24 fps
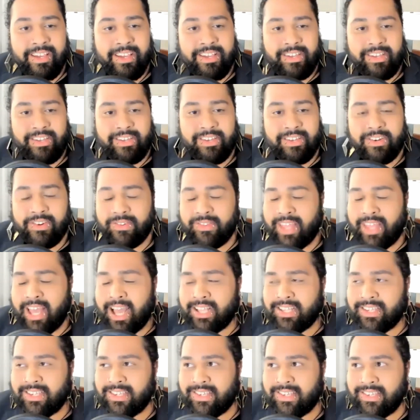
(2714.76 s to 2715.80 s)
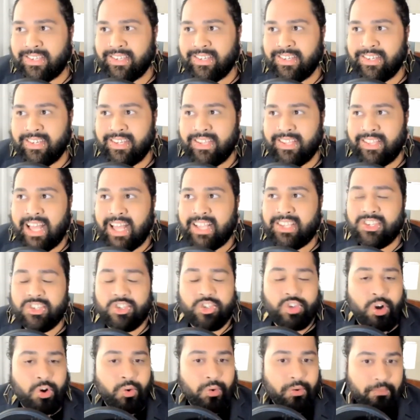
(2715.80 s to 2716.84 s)
That's
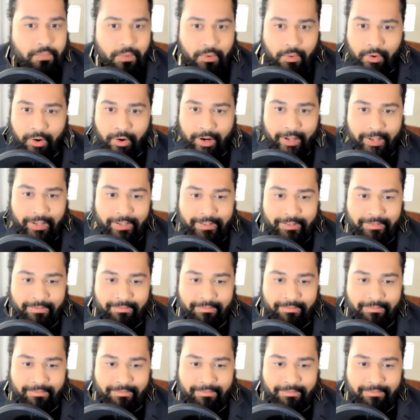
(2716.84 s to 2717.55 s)
so important.